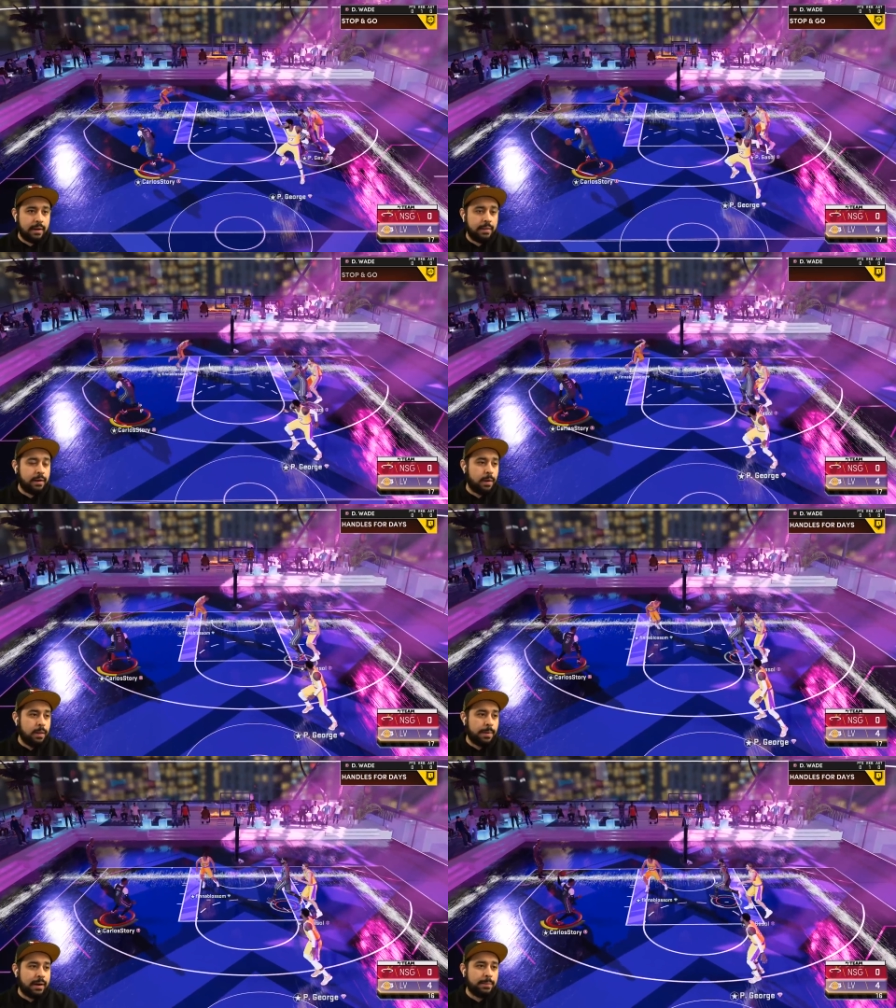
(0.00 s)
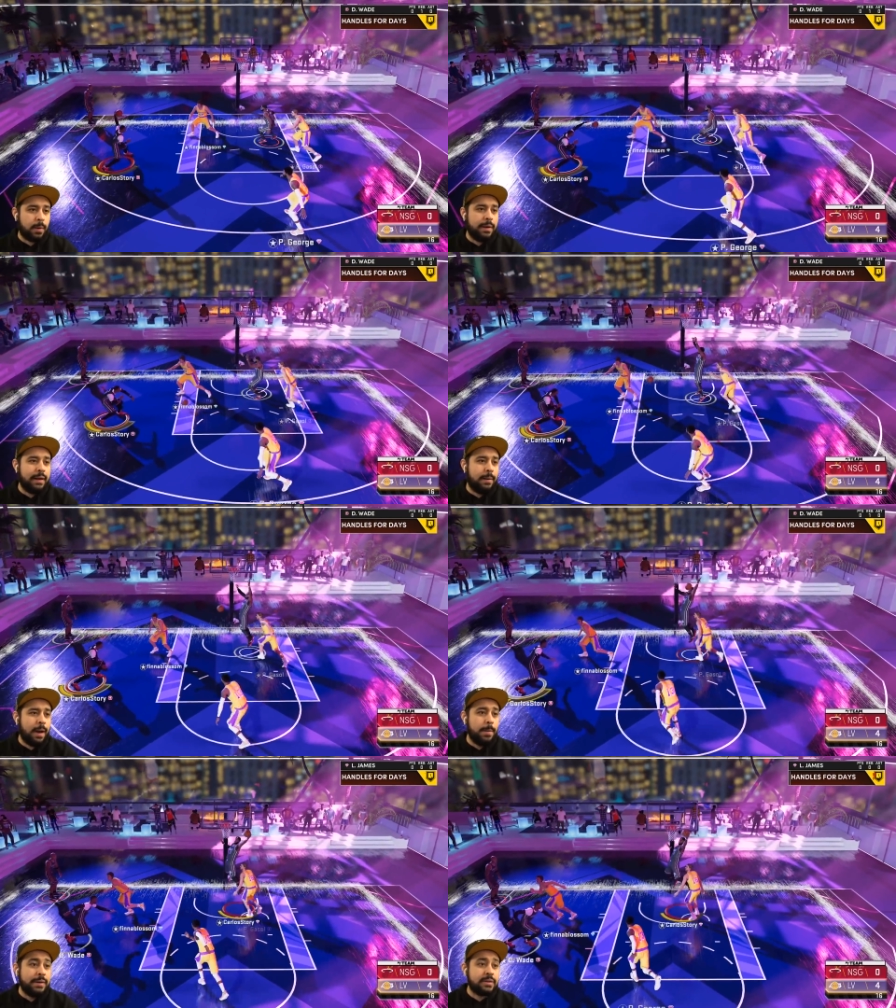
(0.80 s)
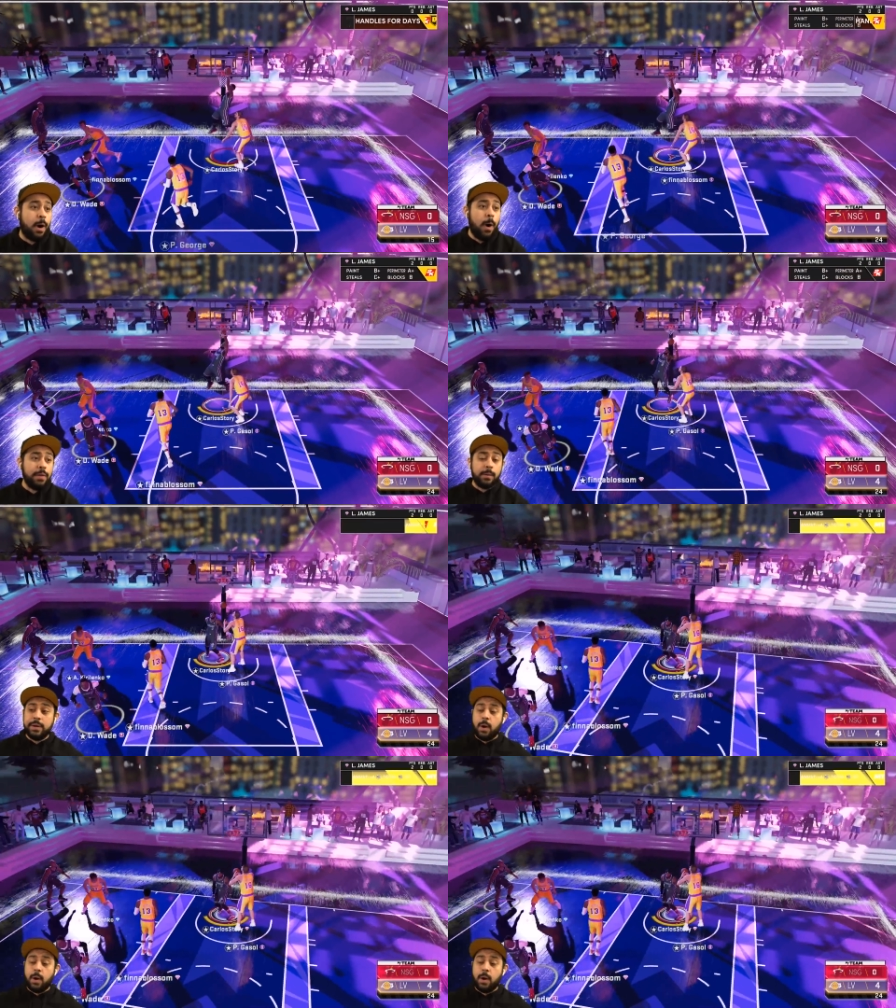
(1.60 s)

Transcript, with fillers: Cut. There you go, LeBron. I'm throwing it up. LBJ. Oh, there